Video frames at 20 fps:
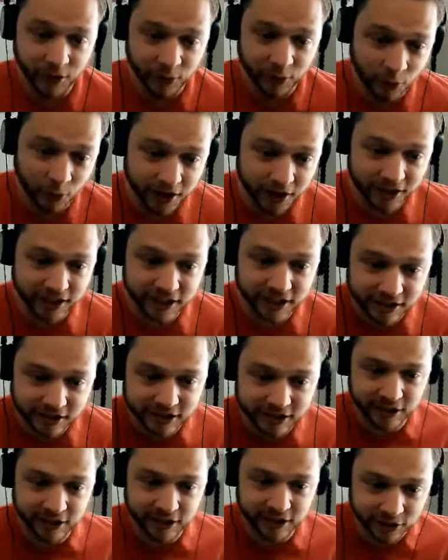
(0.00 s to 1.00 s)
what it is
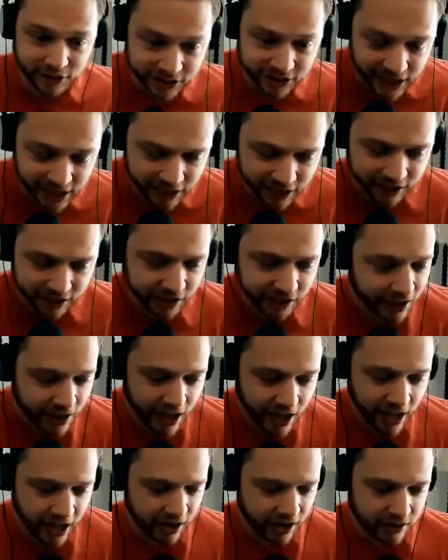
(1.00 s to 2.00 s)
that you're saying.
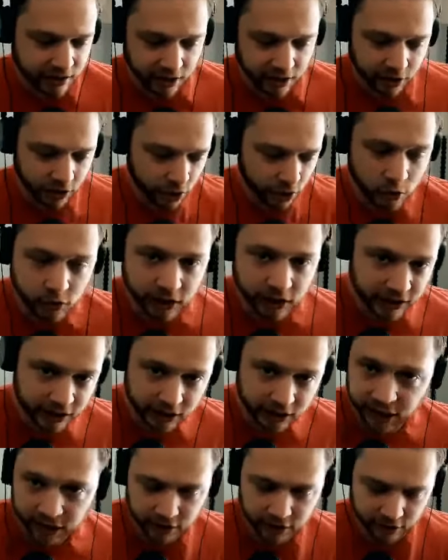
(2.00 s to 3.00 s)
And you can
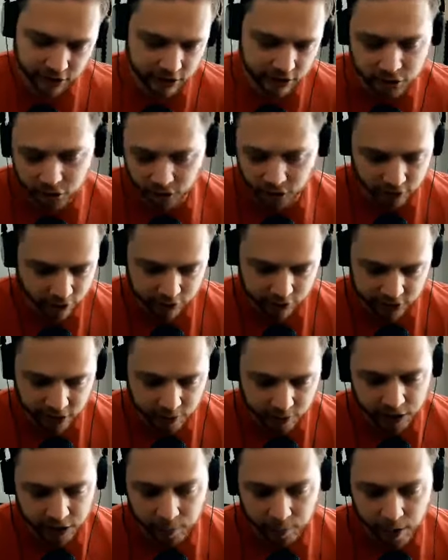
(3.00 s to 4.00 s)
get your internal
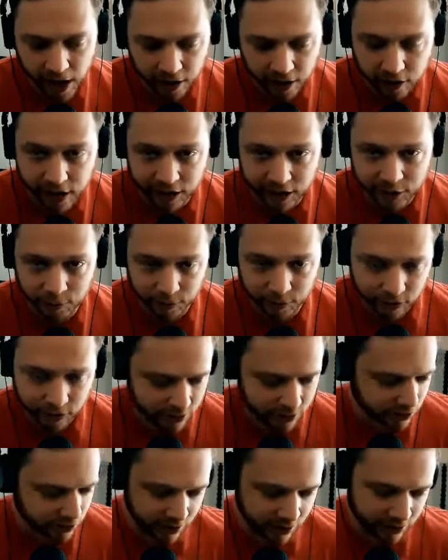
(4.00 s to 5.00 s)
subject matter
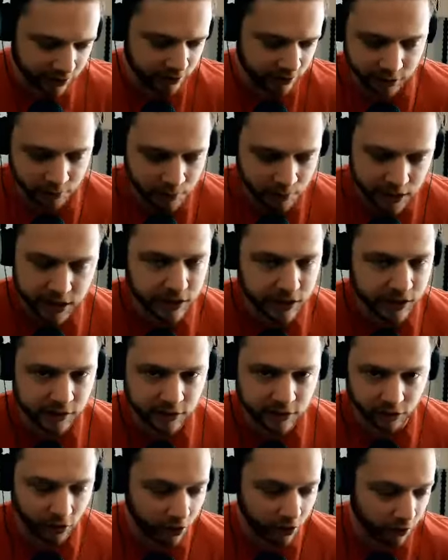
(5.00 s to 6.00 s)
experts into
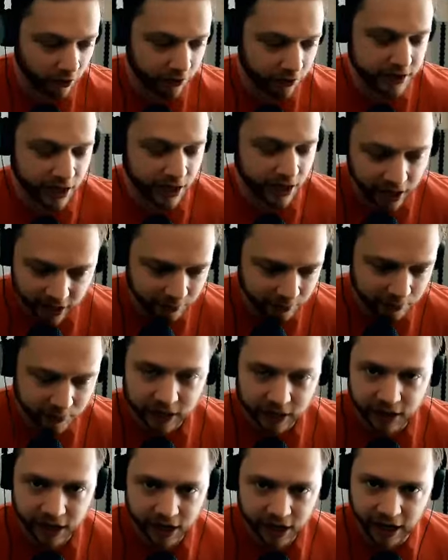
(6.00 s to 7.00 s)
meetings all the time.
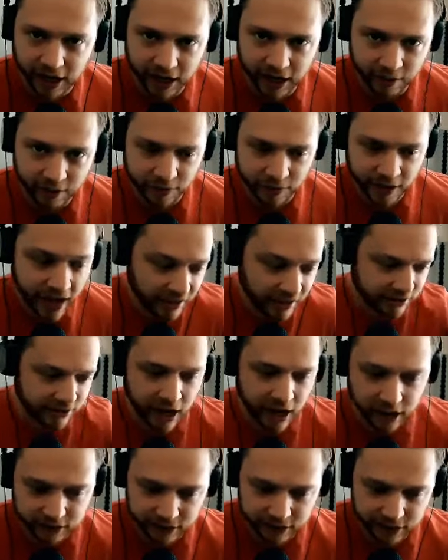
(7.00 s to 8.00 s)
Um, that's
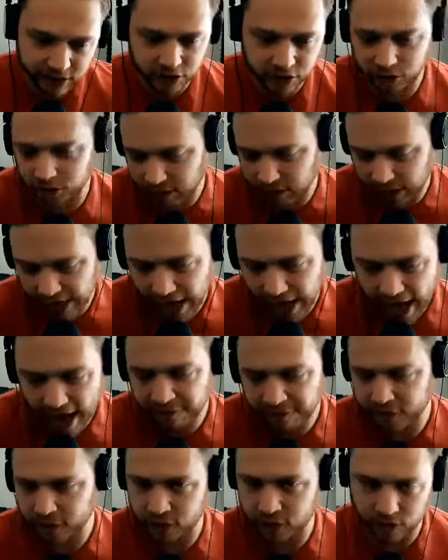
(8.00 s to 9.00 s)
not the issue. They
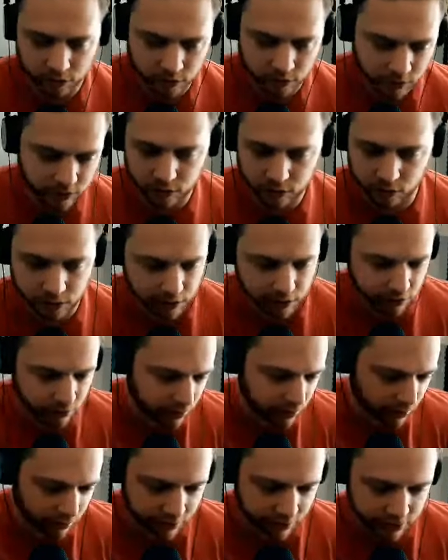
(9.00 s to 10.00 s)
have to. You hear it
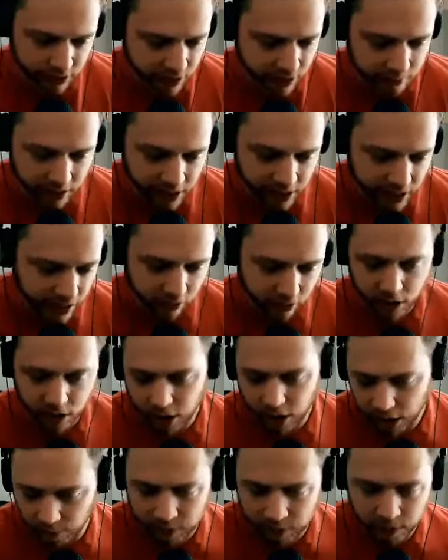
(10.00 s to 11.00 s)
all the time now.
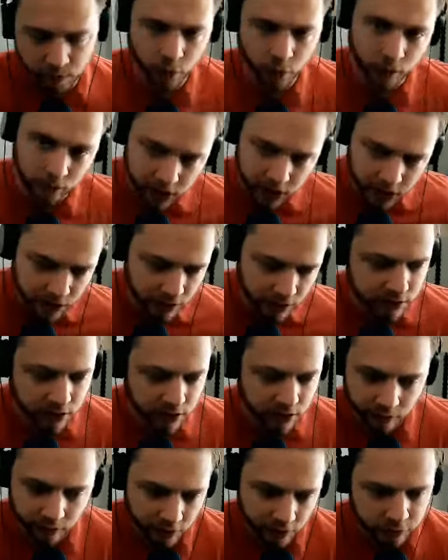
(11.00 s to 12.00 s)
I'm in more meetings than
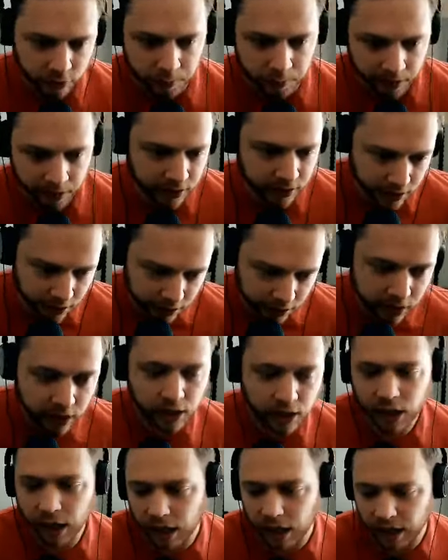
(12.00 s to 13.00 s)
I've ever been in.
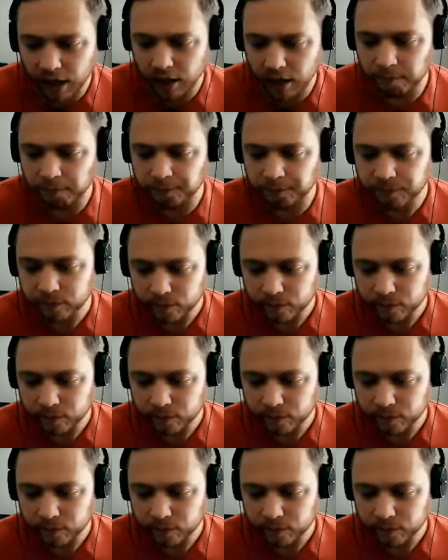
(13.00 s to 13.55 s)
Um,